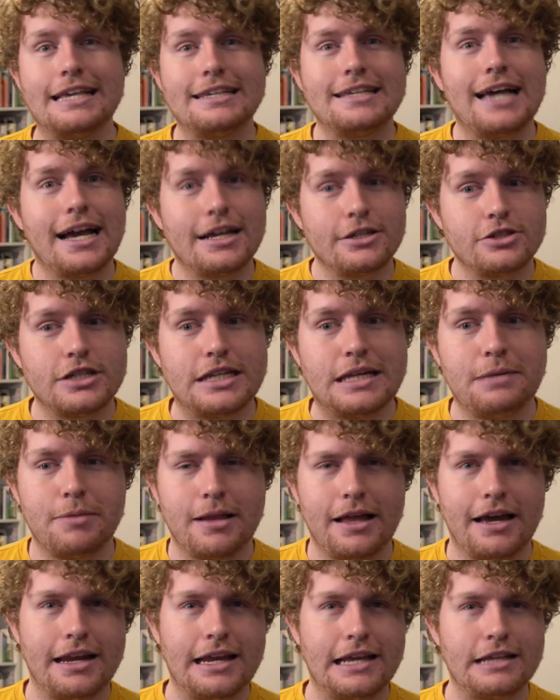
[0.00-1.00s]
is actually
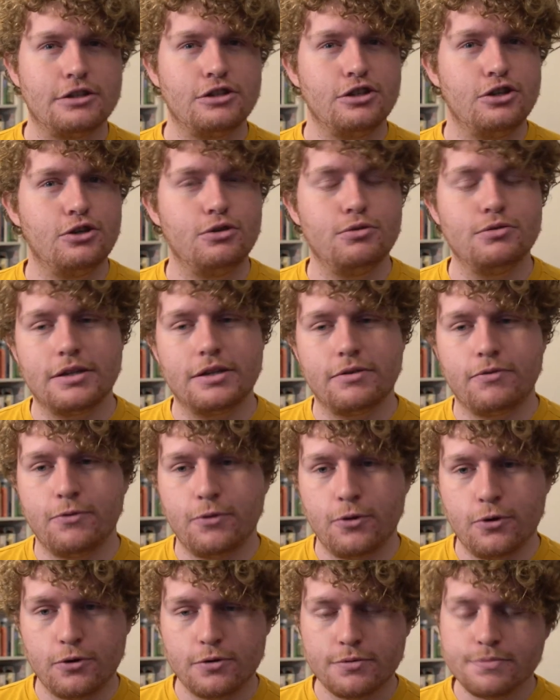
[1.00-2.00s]
planning to use it
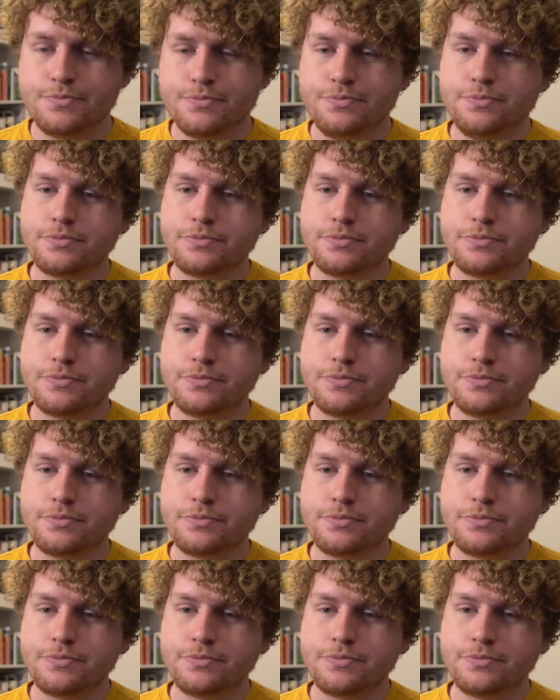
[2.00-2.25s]
for.